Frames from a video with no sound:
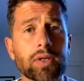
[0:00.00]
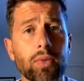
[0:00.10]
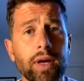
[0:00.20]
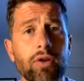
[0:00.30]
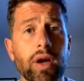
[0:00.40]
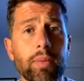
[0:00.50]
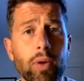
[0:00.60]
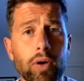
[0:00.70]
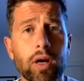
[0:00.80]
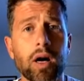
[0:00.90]
So we're creating
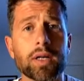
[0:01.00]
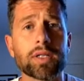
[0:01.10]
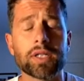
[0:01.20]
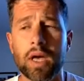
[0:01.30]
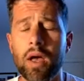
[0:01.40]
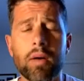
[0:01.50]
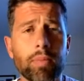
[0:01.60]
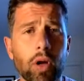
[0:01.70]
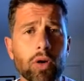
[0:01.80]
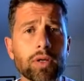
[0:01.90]
podcasts,
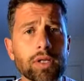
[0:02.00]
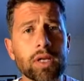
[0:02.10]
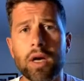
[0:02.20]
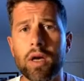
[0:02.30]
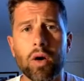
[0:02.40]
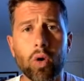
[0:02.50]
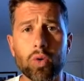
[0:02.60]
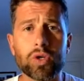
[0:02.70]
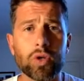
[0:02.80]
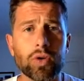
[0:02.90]
blogs,
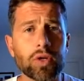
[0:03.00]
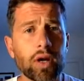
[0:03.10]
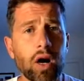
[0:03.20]
all sorts on